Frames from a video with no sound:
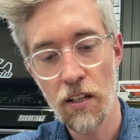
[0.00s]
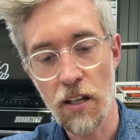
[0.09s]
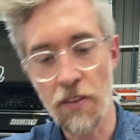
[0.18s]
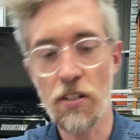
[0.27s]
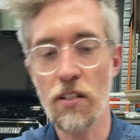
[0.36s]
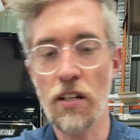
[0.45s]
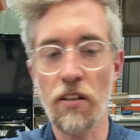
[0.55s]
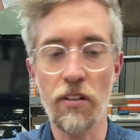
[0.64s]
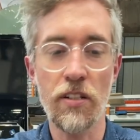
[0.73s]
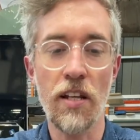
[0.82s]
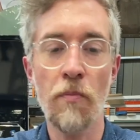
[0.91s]
And this is another
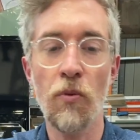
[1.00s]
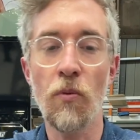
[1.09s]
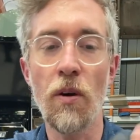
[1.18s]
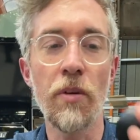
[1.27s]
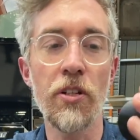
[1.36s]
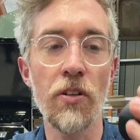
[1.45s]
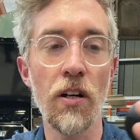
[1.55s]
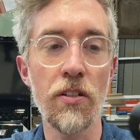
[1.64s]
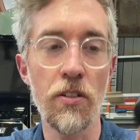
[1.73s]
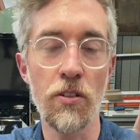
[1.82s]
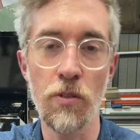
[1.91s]
example where we tried
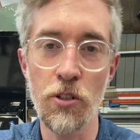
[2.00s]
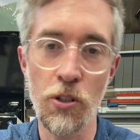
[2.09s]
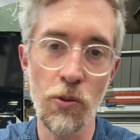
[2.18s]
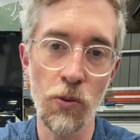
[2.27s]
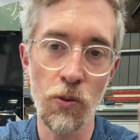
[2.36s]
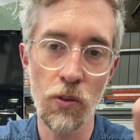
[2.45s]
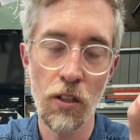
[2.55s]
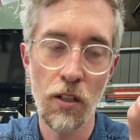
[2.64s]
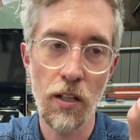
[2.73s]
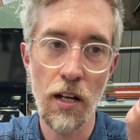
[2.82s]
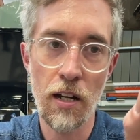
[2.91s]
to do a dual
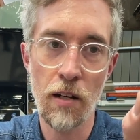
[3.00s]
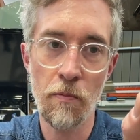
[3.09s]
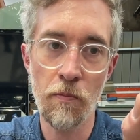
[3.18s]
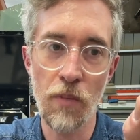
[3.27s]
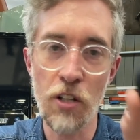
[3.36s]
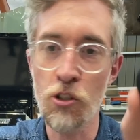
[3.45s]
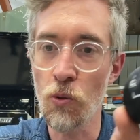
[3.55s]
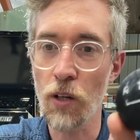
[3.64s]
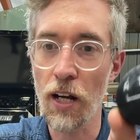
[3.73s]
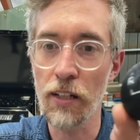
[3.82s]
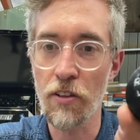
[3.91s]

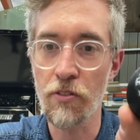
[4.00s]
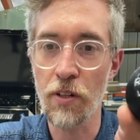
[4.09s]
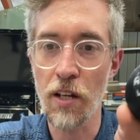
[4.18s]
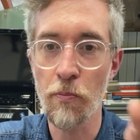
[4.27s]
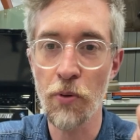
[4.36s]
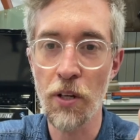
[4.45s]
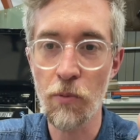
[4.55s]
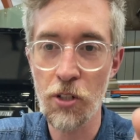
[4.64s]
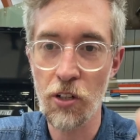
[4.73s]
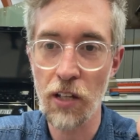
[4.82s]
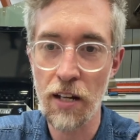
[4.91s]
color 3D print,
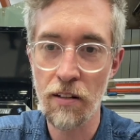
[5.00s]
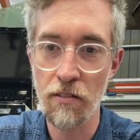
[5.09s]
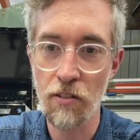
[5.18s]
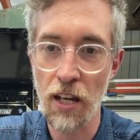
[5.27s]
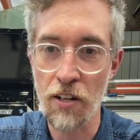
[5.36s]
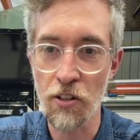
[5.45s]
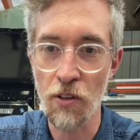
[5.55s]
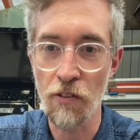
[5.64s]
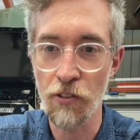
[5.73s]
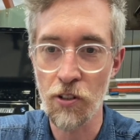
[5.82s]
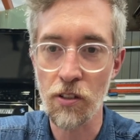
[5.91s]
which you can do. The
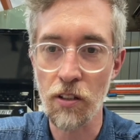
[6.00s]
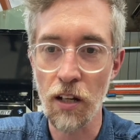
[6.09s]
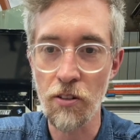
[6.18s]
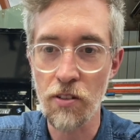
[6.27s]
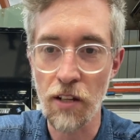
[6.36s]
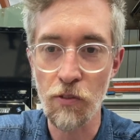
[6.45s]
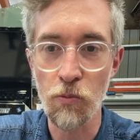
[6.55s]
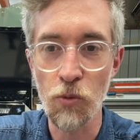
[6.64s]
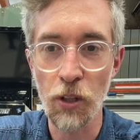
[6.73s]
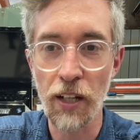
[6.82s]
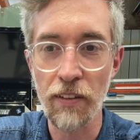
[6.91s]
first goes never
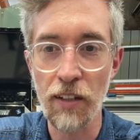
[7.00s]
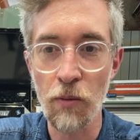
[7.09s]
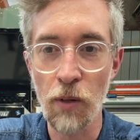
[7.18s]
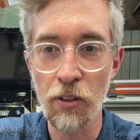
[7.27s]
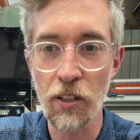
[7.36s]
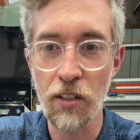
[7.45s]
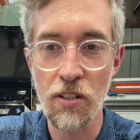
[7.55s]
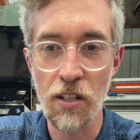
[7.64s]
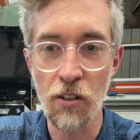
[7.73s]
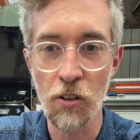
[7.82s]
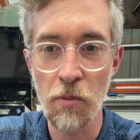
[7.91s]
work out that well. You can
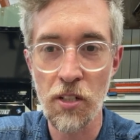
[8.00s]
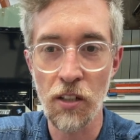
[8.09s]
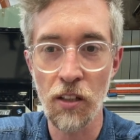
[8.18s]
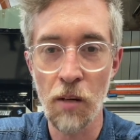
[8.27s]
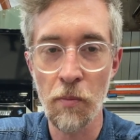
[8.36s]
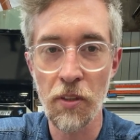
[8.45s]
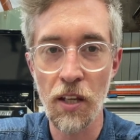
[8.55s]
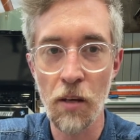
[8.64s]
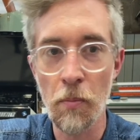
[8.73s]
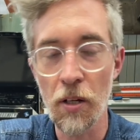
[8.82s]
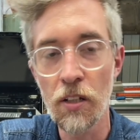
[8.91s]
see all the misalignment
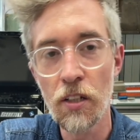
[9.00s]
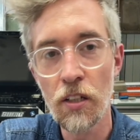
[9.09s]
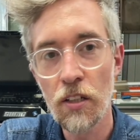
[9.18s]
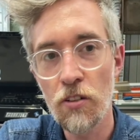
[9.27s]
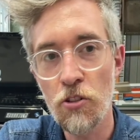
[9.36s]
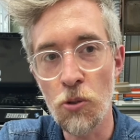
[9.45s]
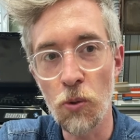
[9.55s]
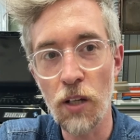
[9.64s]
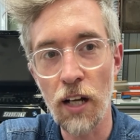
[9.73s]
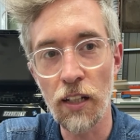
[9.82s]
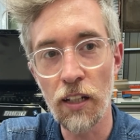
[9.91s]
there, but dual
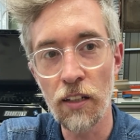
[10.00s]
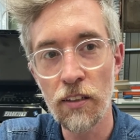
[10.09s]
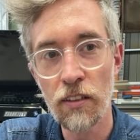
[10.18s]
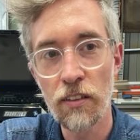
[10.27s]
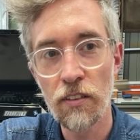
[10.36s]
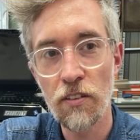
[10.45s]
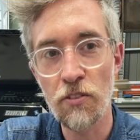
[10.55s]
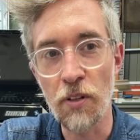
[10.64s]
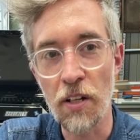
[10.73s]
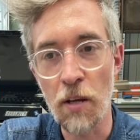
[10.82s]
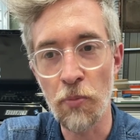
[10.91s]
color
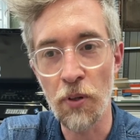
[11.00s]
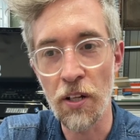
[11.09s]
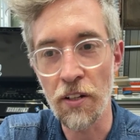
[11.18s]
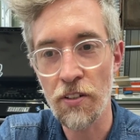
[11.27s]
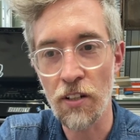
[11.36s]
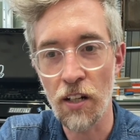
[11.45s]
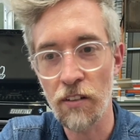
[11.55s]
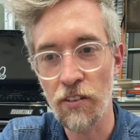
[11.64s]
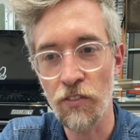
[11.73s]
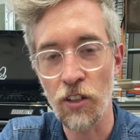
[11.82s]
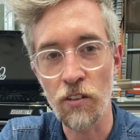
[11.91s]
3D print,
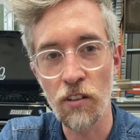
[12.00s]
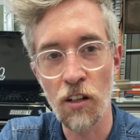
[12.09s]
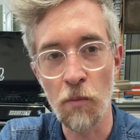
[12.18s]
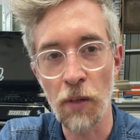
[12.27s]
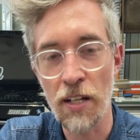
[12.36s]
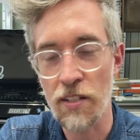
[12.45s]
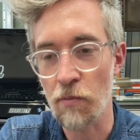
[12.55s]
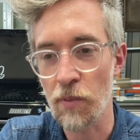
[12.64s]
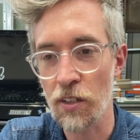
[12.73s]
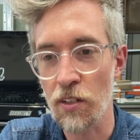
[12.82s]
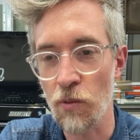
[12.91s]
you've got hot plastic
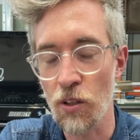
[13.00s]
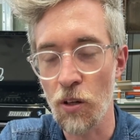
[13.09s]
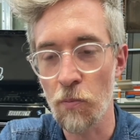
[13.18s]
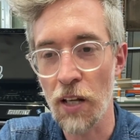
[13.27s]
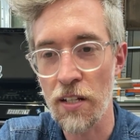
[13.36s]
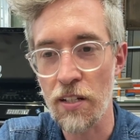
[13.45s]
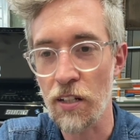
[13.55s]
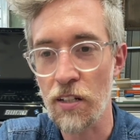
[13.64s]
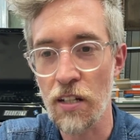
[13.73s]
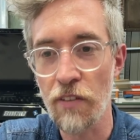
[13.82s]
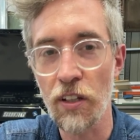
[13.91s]
mixing with hot plastic.
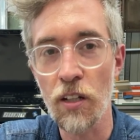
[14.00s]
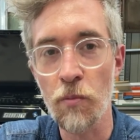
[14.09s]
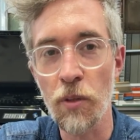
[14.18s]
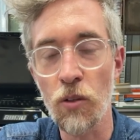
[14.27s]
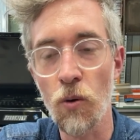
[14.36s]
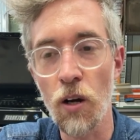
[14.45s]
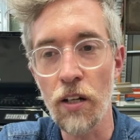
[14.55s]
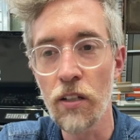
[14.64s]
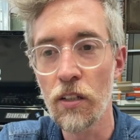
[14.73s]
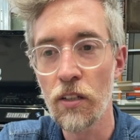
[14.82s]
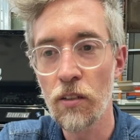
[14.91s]
It's never going to be quite
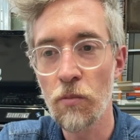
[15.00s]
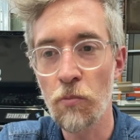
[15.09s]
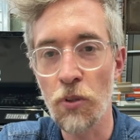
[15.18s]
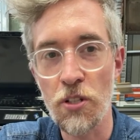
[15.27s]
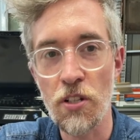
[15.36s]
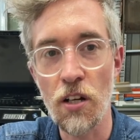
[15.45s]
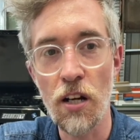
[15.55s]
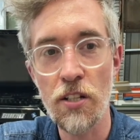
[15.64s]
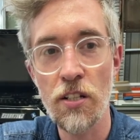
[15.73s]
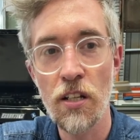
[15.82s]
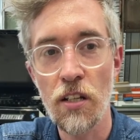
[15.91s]

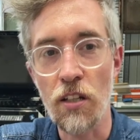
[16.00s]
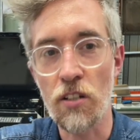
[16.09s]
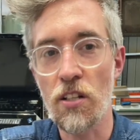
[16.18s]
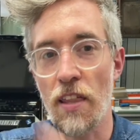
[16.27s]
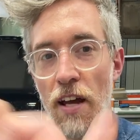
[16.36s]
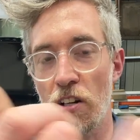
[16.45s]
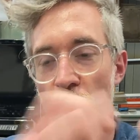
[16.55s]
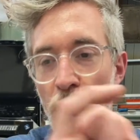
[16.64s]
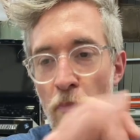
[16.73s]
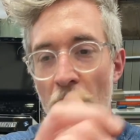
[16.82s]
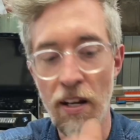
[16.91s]
precise. You can see that
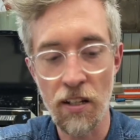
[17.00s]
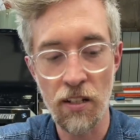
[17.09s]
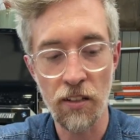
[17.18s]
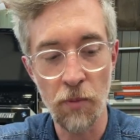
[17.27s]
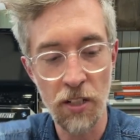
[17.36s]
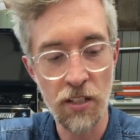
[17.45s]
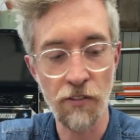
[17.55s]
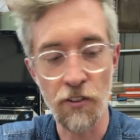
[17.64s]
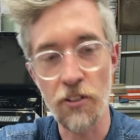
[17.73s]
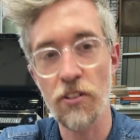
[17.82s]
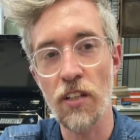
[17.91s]
shift pattern is a little bit
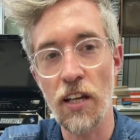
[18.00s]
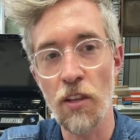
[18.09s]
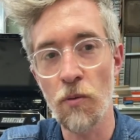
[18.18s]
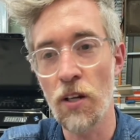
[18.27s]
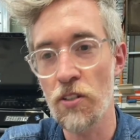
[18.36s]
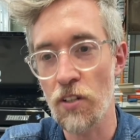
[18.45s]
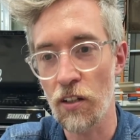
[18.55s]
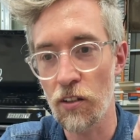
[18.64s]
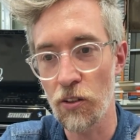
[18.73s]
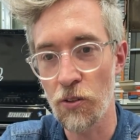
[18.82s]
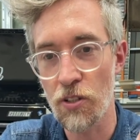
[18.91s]
different to the other ones. It
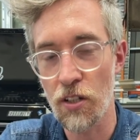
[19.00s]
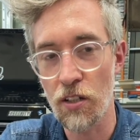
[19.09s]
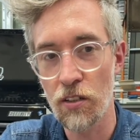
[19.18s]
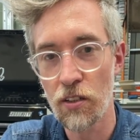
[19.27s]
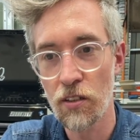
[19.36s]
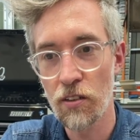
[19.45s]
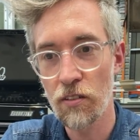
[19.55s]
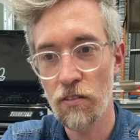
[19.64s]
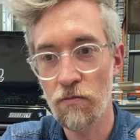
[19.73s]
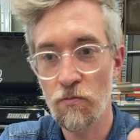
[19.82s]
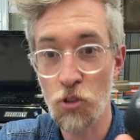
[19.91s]
includes the
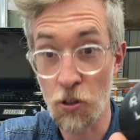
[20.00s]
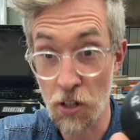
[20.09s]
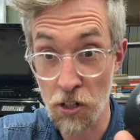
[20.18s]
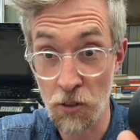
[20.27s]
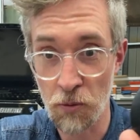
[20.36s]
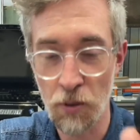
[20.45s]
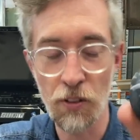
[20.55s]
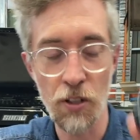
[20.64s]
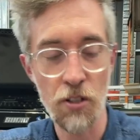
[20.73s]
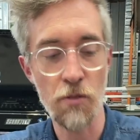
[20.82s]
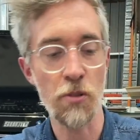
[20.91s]
traditional
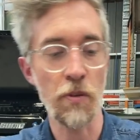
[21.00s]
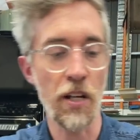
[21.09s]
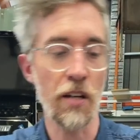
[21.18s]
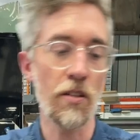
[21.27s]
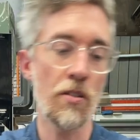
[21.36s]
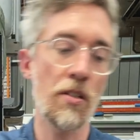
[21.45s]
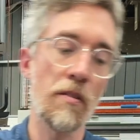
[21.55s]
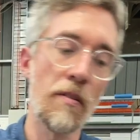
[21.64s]
reverse, which we now use.